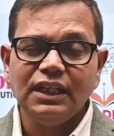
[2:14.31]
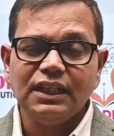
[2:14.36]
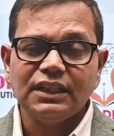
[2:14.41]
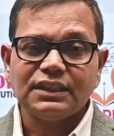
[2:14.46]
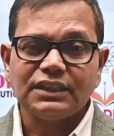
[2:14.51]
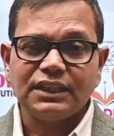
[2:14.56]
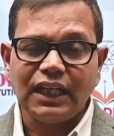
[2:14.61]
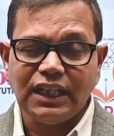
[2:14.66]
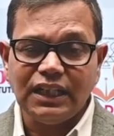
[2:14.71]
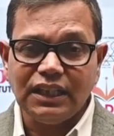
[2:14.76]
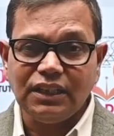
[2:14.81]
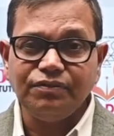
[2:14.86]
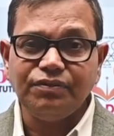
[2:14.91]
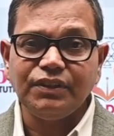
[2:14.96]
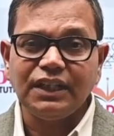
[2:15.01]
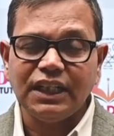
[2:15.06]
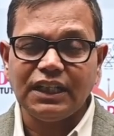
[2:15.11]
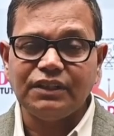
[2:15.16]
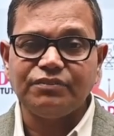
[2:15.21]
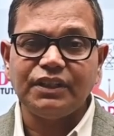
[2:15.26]

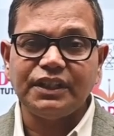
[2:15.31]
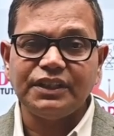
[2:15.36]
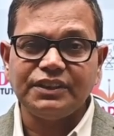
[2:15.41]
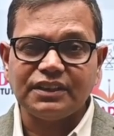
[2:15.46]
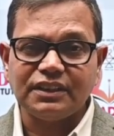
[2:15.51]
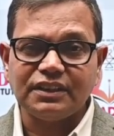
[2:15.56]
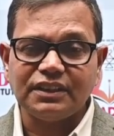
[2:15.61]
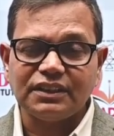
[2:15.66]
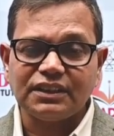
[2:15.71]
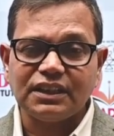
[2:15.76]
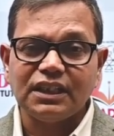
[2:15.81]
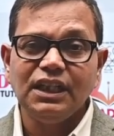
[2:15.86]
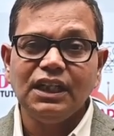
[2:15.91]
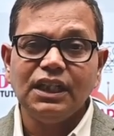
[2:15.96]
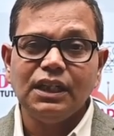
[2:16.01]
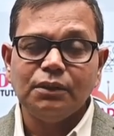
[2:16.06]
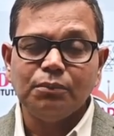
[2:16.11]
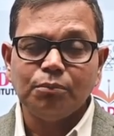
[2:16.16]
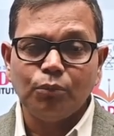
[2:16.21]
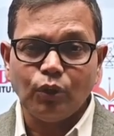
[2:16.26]
scientific advisors,
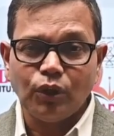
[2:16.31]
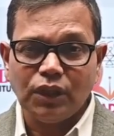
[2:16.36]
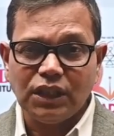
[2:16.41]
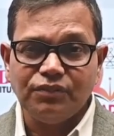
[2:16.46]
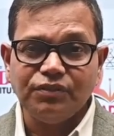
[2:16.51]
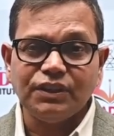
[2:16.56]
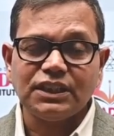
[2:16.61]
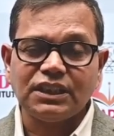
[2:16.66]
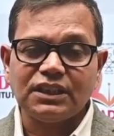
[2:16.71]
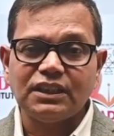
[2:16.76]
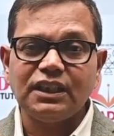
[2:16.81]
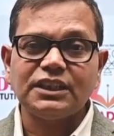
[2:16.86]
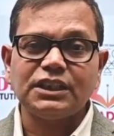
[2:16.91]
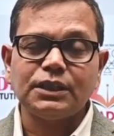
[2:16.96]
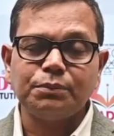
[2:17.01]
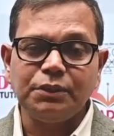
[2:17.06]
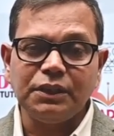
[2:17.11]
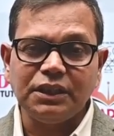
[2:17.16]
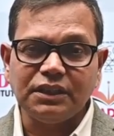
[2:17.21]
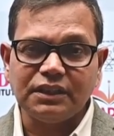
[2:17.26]
motivational
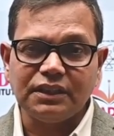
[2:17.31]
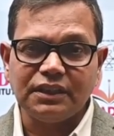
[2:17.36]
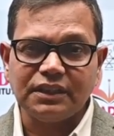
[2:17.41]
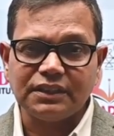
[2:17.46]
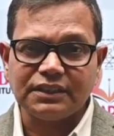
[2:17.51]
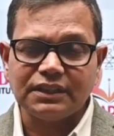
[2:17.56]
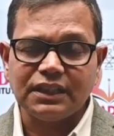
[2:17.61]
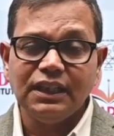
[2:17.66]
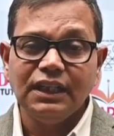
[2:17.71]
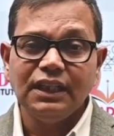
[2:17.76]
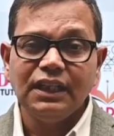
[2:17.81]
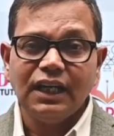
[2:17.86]
speakers,